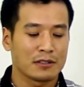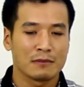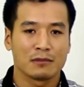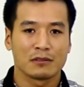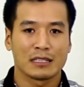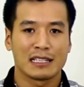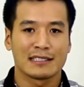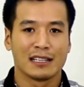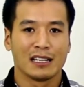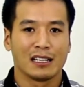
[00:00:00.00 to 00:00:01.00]
simple
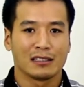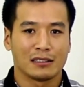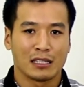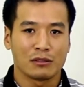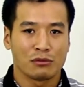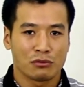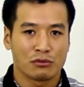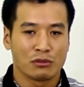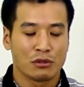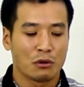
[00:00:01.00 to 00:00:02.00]
things that you
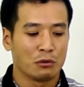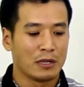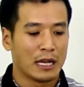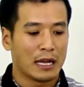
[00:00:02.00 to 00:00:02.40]
should know,